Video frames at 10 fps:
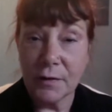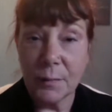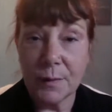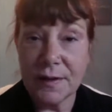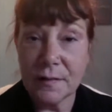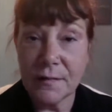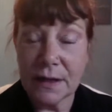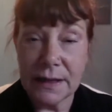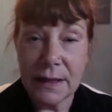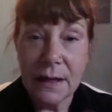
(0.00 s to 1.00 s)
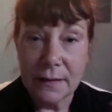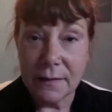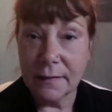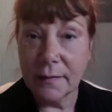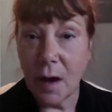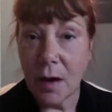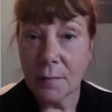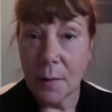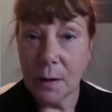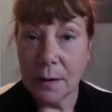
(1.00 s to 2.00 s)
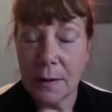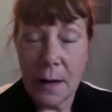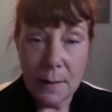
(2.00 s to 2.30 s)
specifically the stock market,